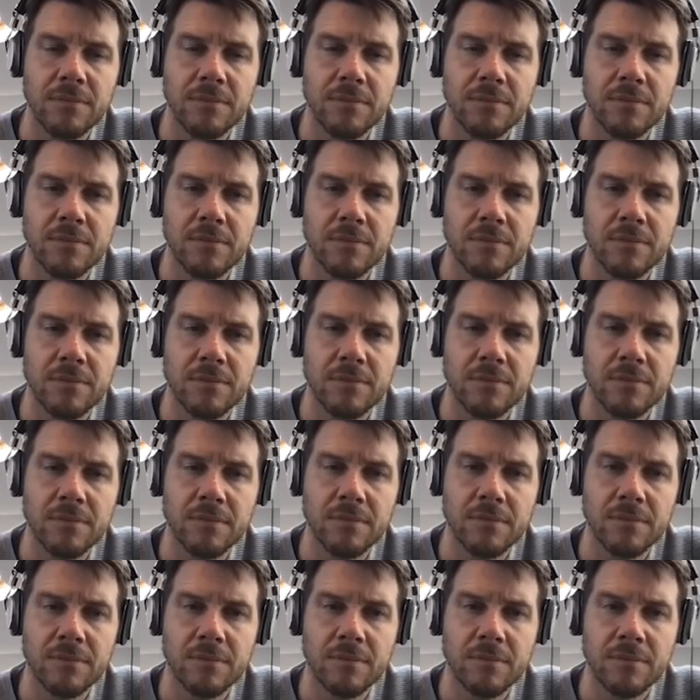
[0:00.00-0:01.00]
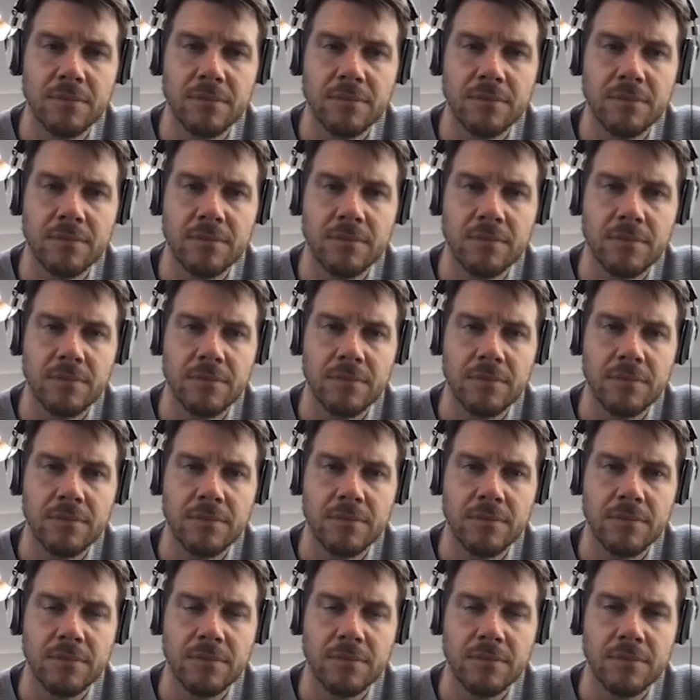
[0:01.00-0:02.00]

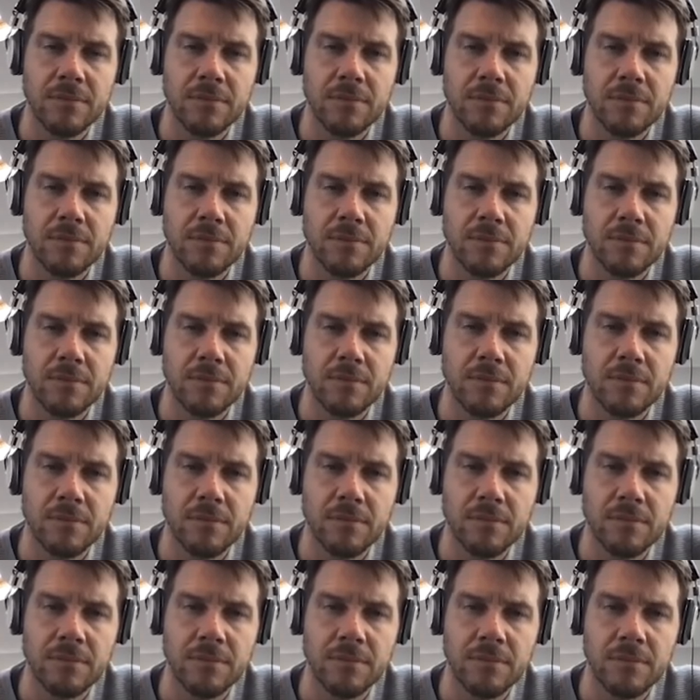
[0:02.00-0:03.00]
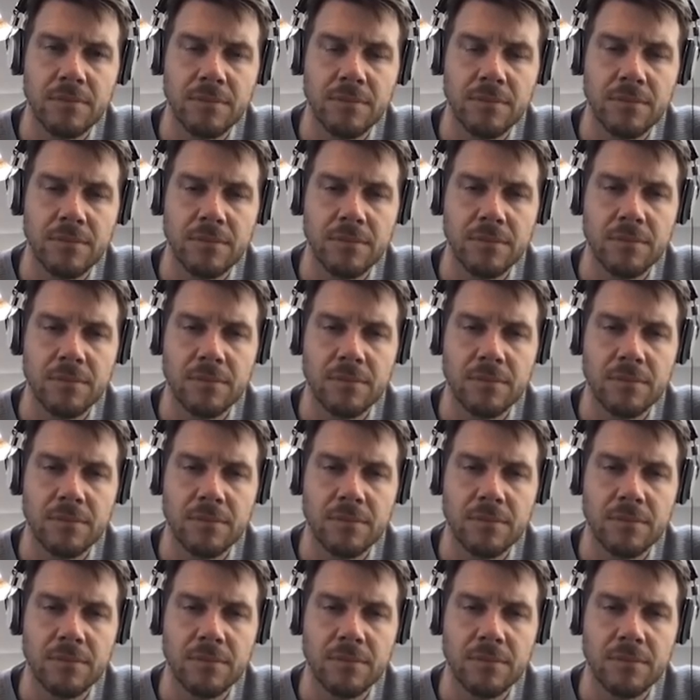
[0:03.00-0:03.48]
This person isn't speaking.